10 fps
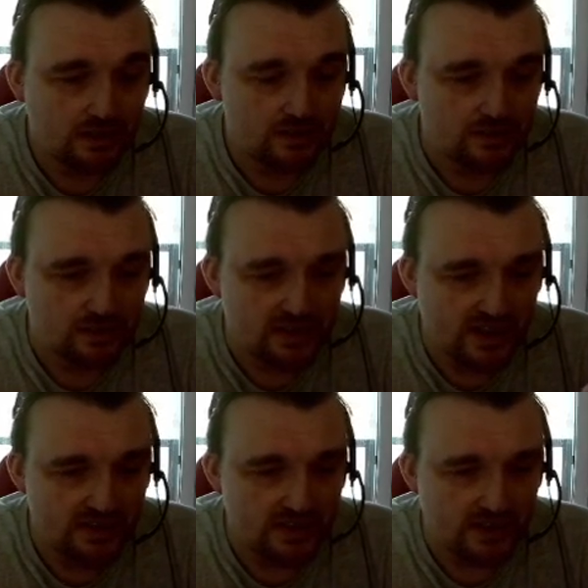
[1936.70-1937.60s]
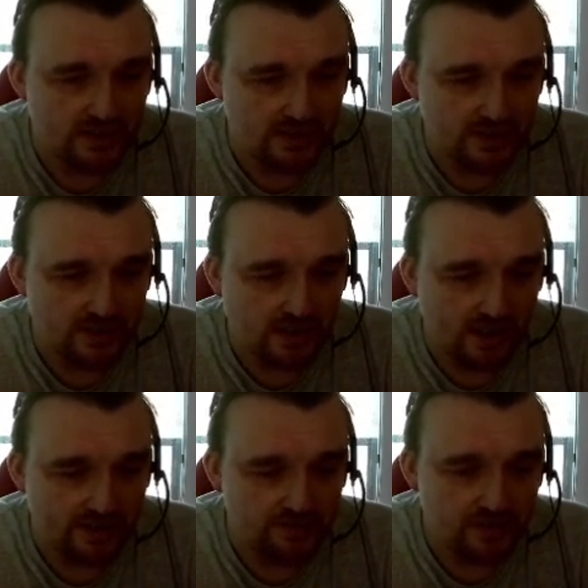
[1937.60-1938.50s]
So is this the
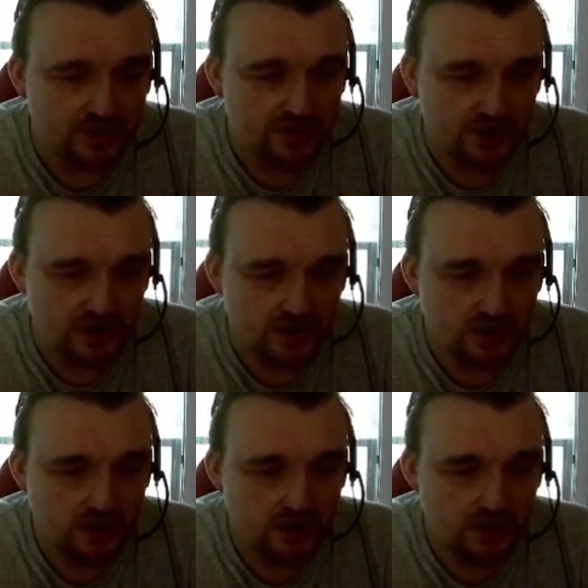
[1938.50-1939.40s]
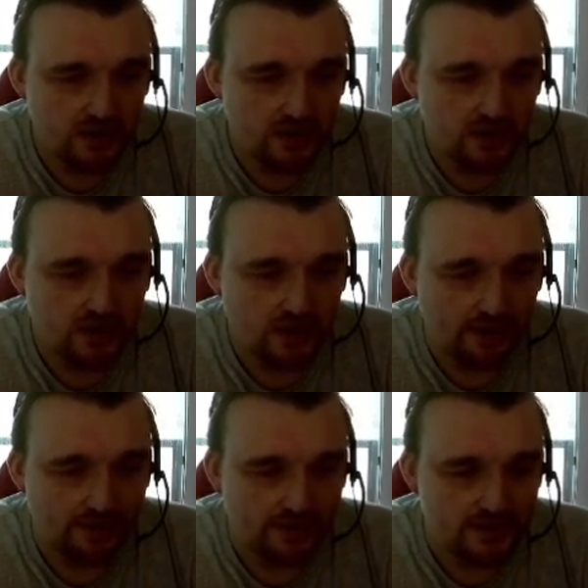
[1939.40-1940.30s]
land of the She,
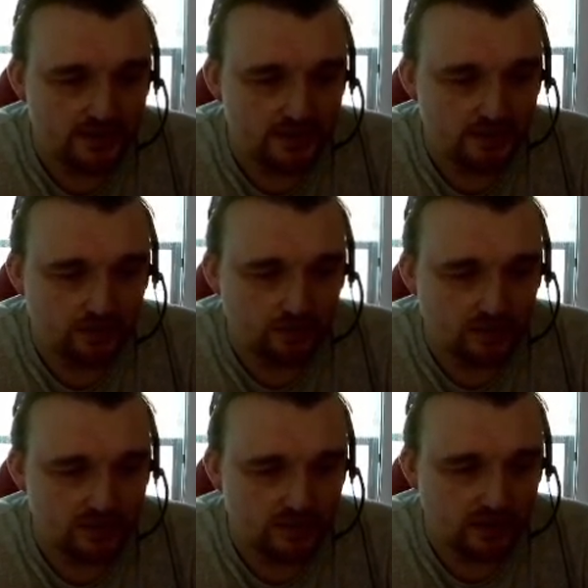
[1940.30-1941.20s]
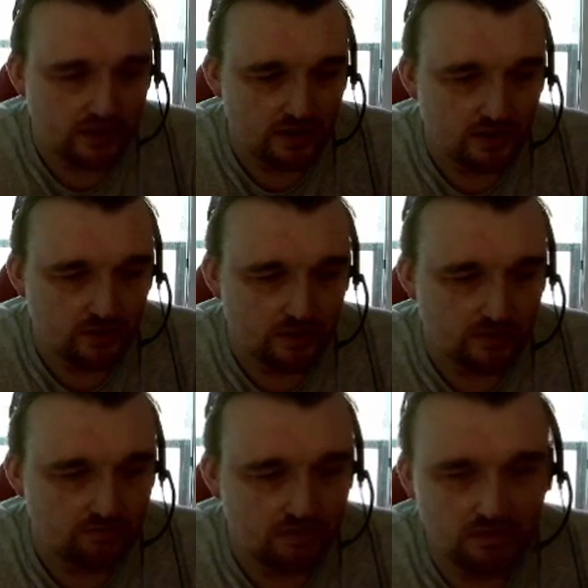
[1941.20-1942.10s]
and this is shown as
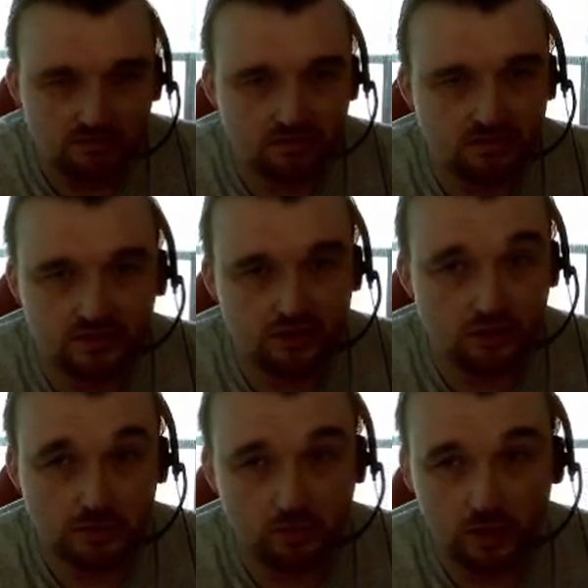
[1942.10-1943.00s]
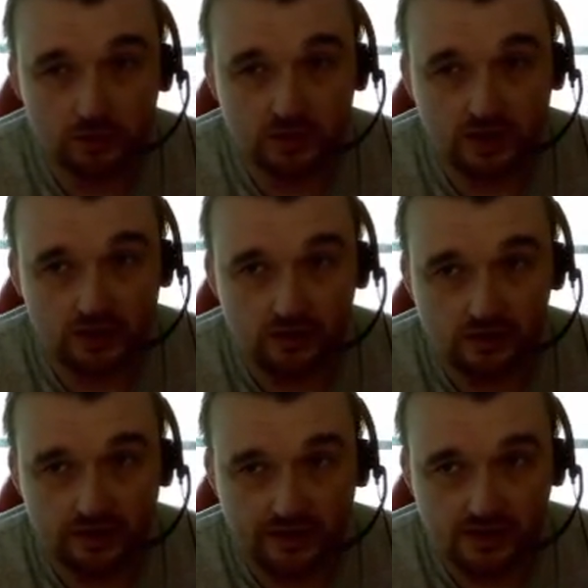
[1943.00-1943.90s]
the human world? Can I
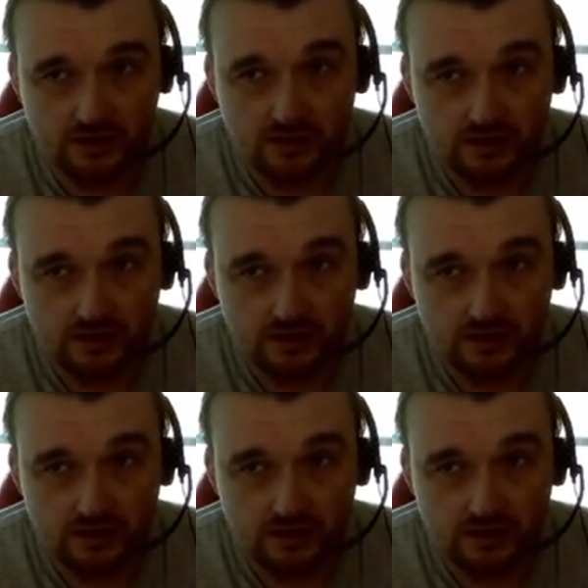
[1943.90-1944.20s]
call it that?